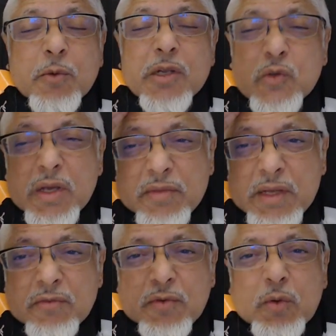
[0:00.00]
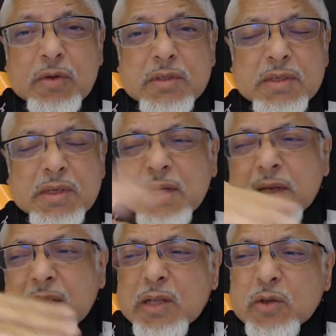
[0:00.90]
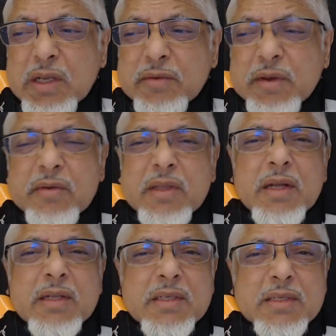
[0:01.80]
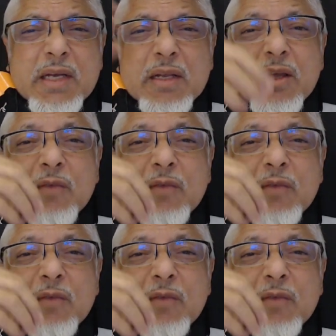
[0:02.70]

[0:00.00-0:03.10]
Once you have that focus, then you leave everything else aside.